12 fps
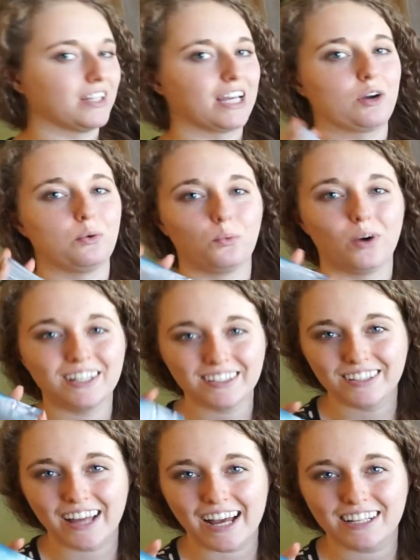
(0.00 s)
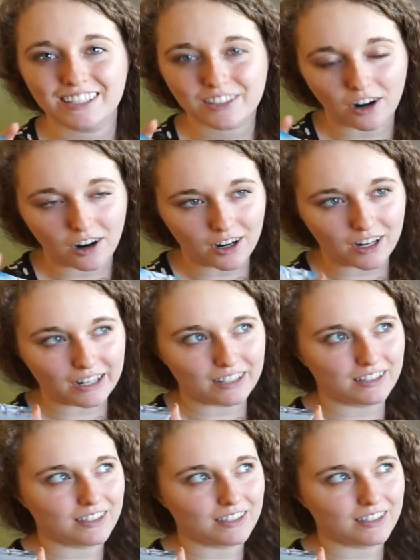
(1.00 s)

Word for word: like one last card.